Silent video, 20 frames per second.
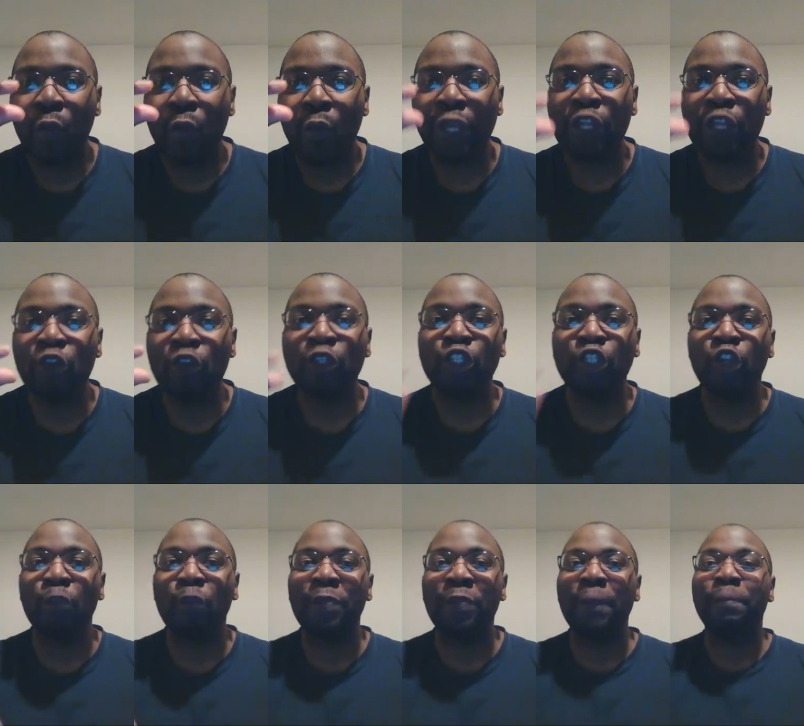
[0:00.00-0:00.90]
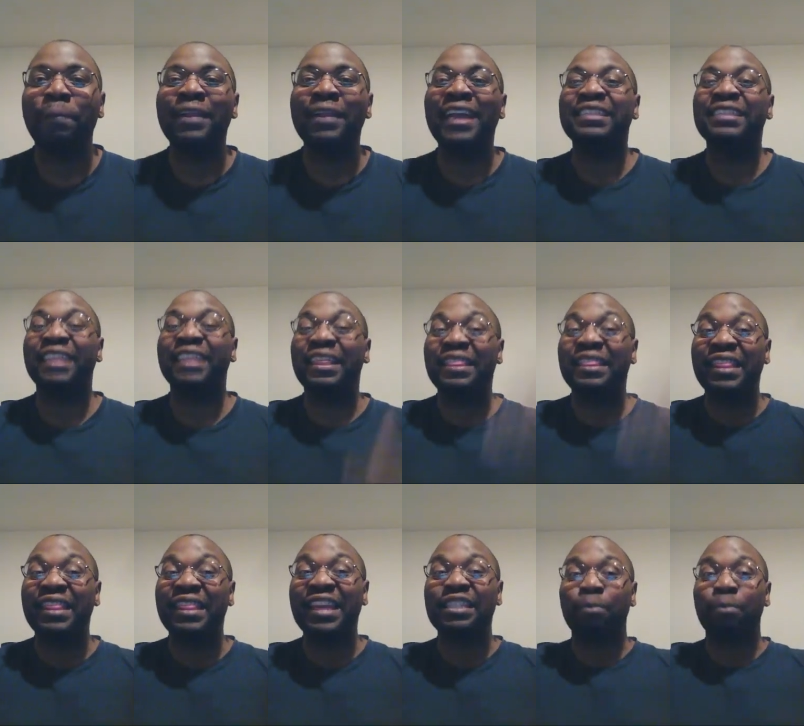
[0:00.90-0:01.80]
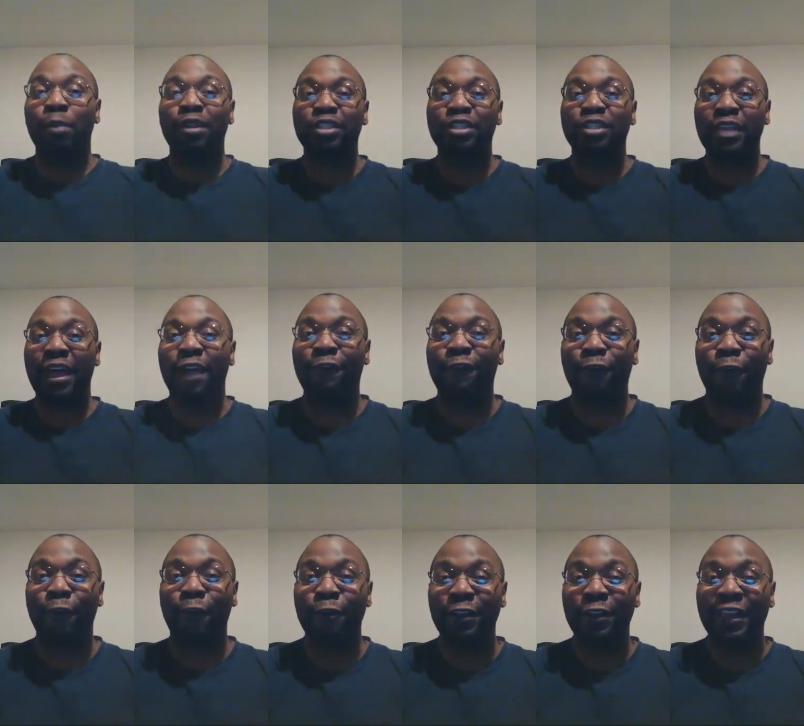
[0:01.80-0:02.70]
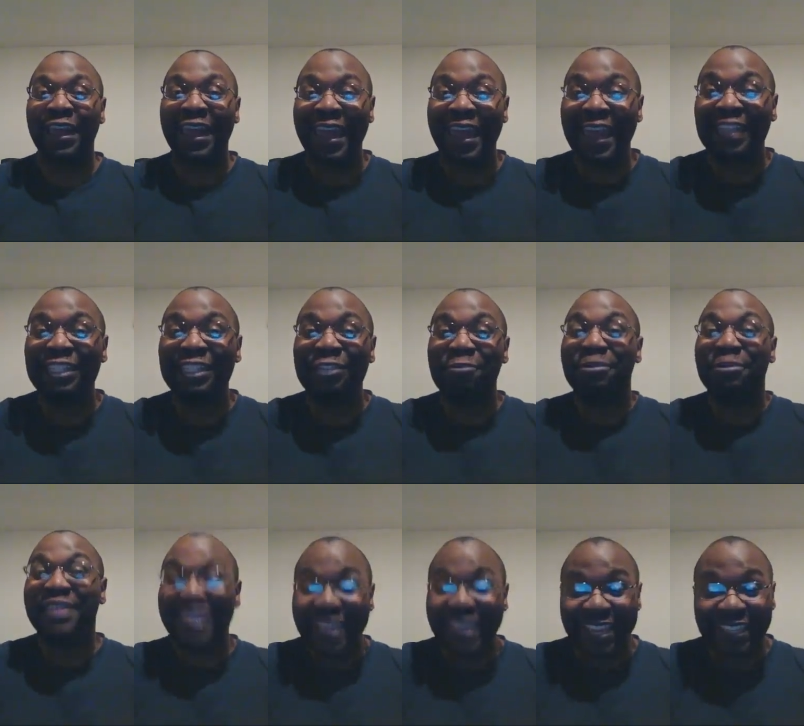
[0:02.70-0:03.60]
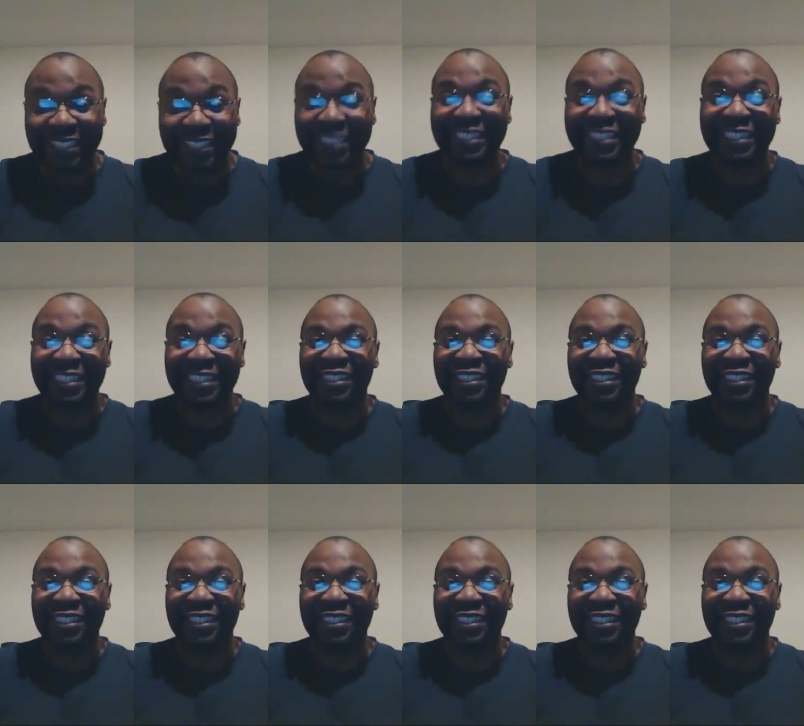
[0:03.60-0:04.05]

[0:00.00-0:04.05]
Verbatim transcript: you should be placing this much effort into this.